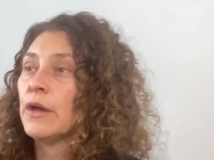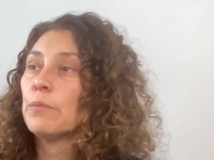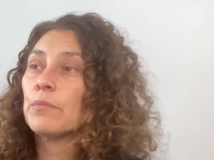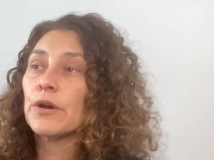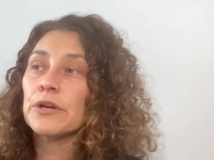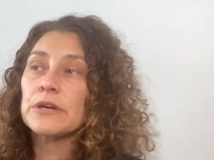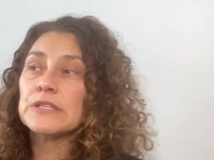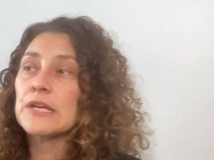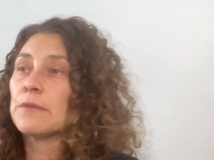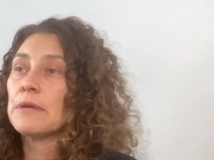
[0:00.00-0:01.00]
Mercury is
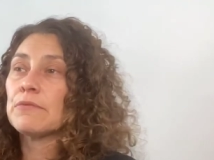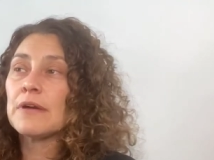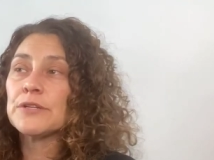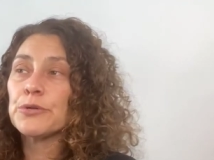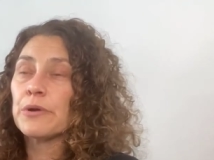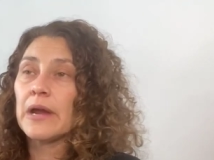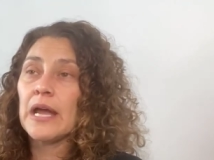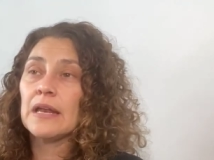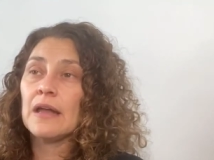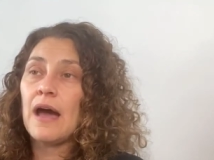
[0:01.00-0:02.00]
going to be
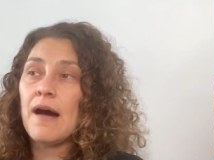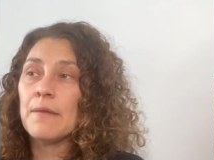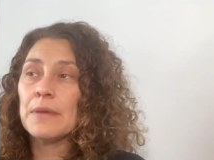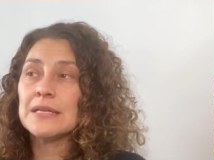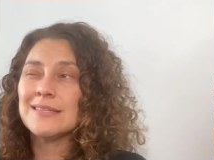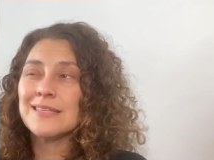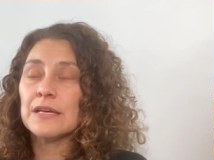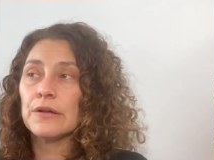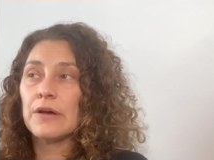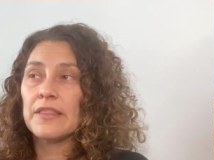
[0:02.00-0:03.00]
retrograde
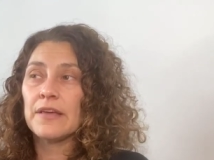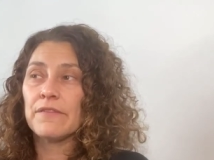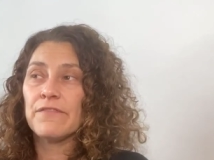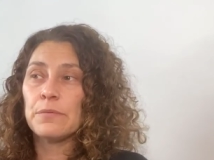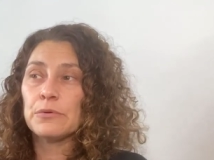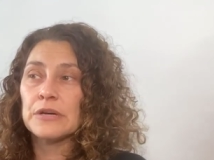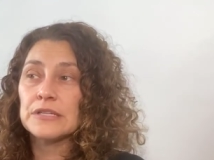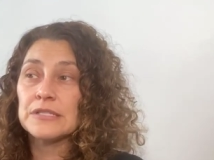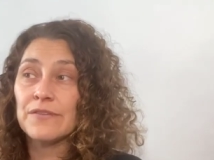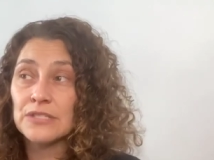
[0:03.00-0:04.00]
until I think February
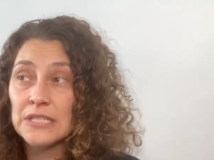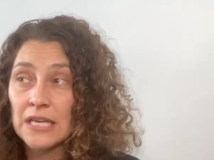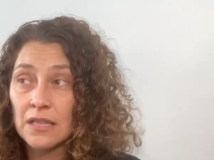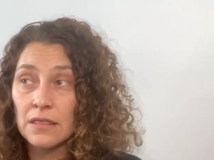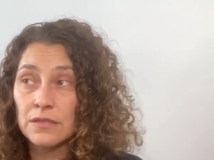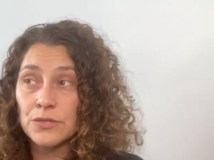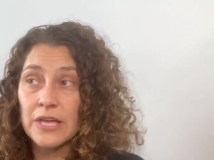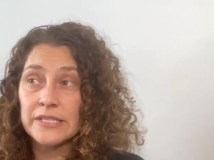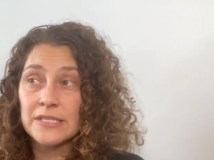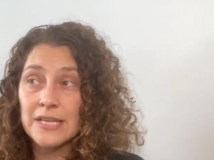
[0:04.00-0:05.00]
17th. So
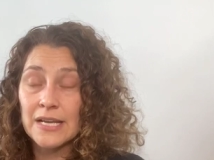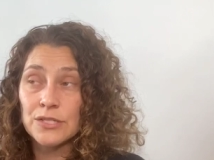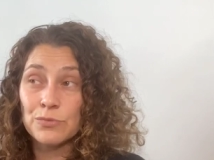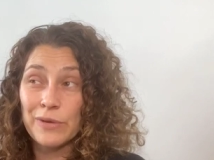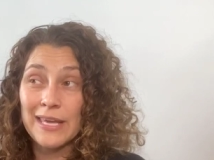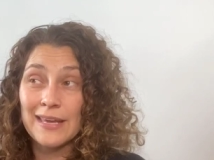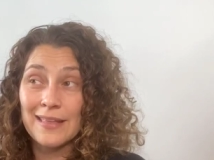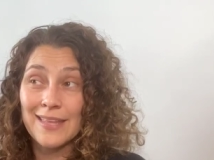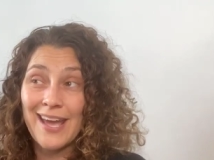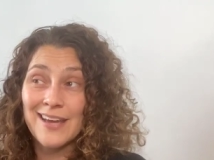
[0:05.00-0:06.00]
that's next week. And
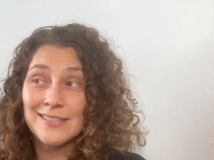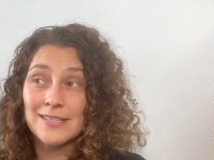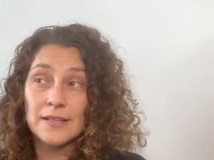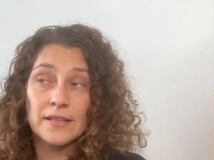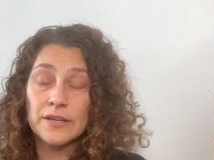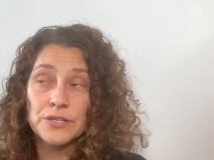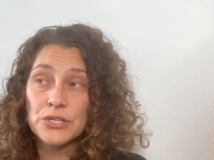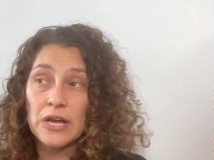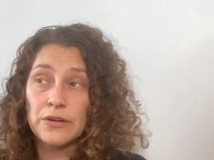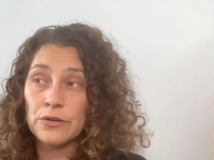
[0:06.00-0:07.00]
then it has to clear its
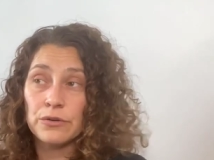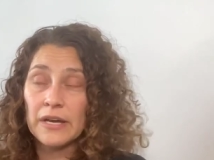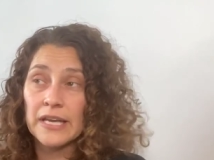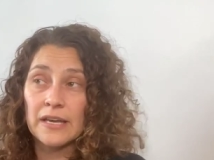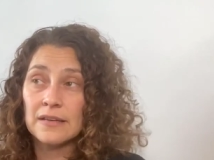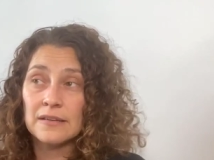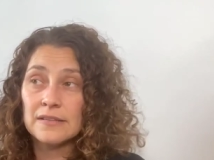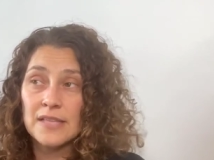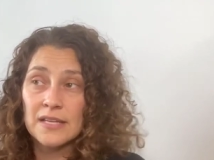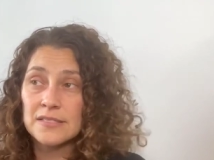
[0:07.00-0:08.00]
shadow again.
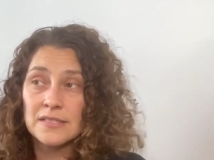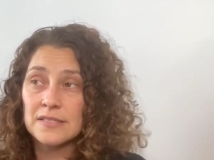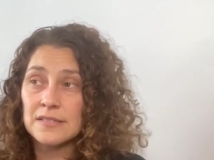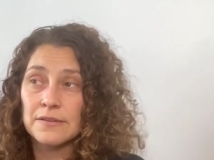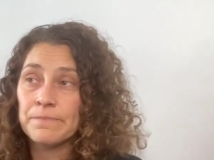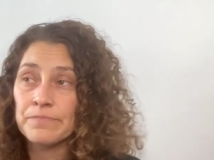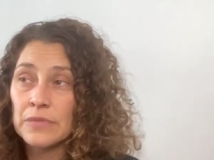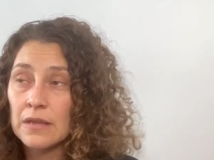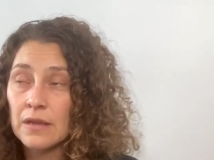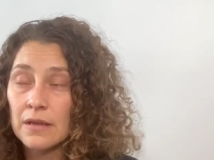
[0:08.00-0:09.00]
That's
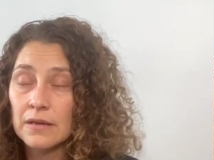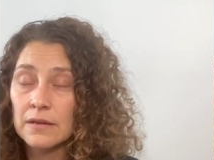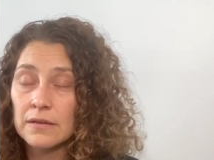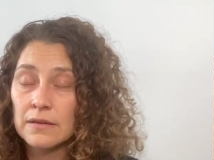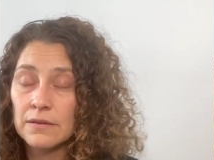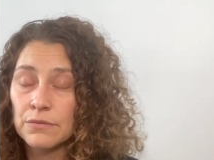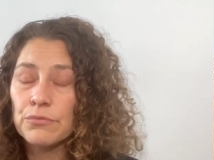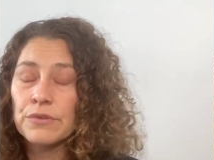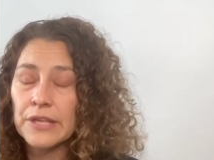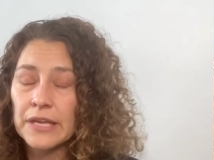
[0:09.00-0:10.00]
really